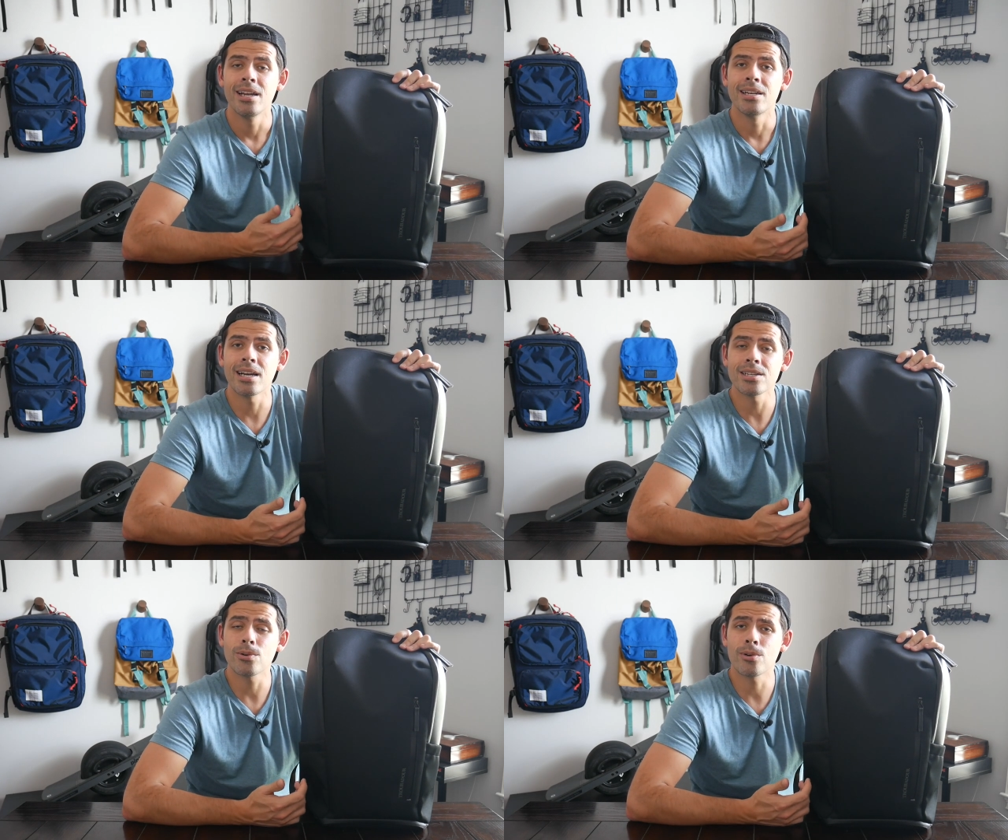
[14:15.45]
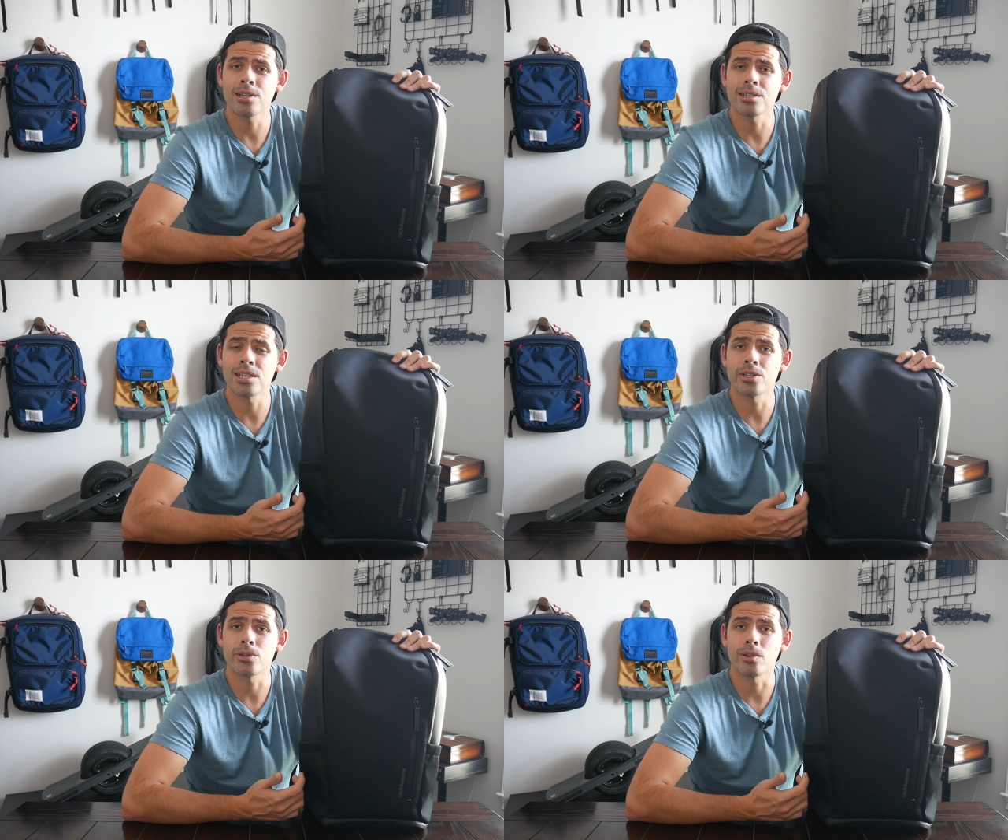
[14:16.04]
Nice
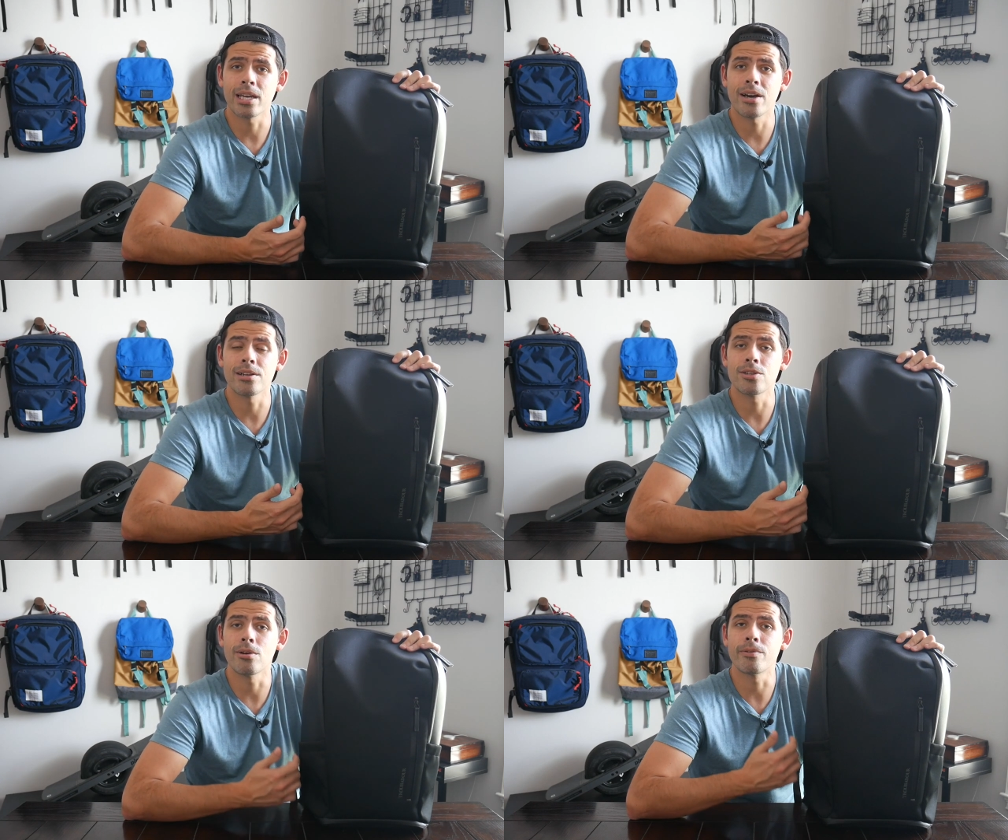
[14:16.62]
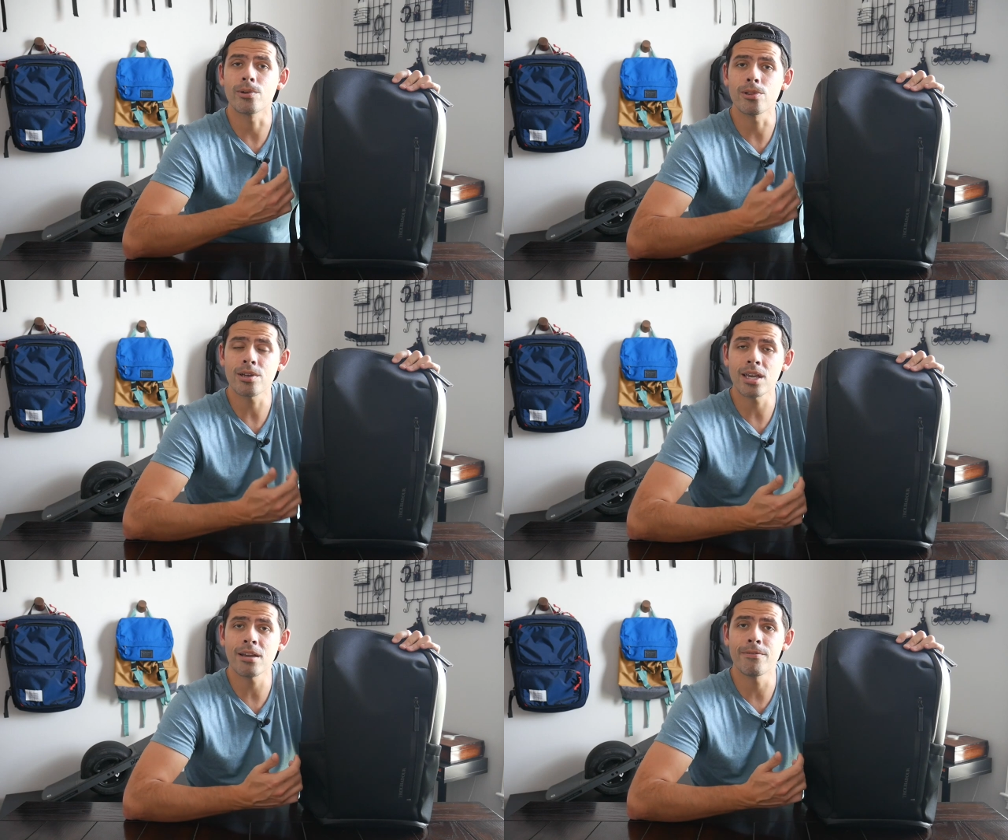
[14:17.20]
organizational layout. And so if you're
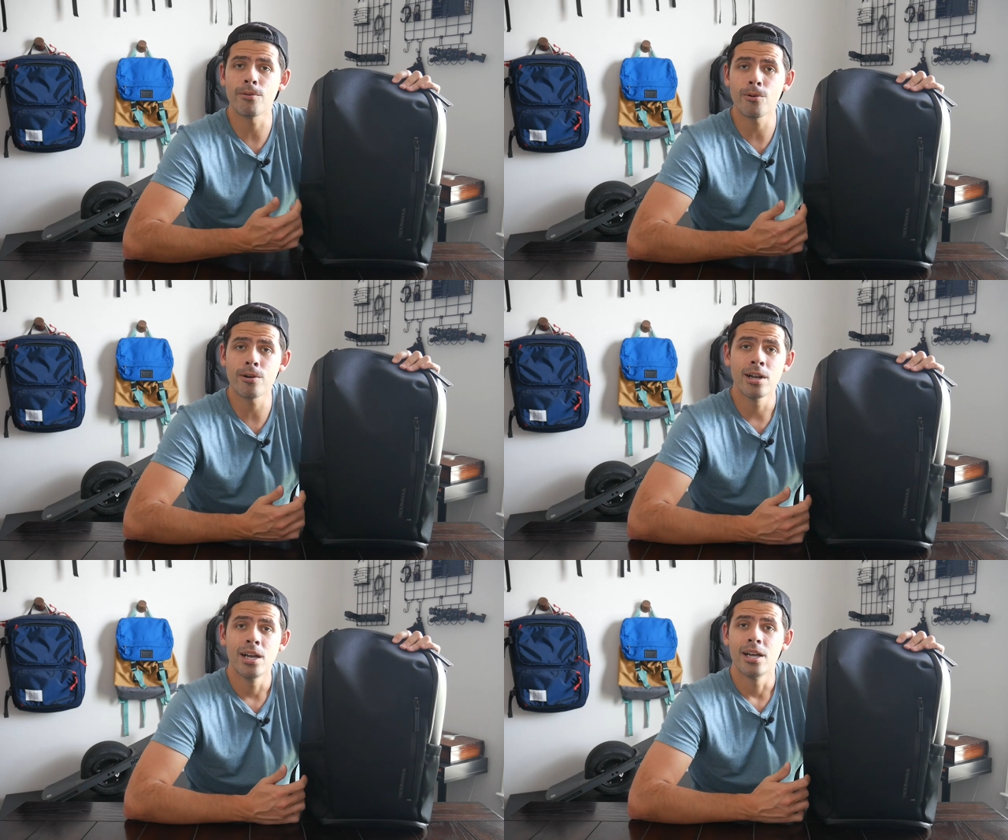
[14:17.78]
looking for,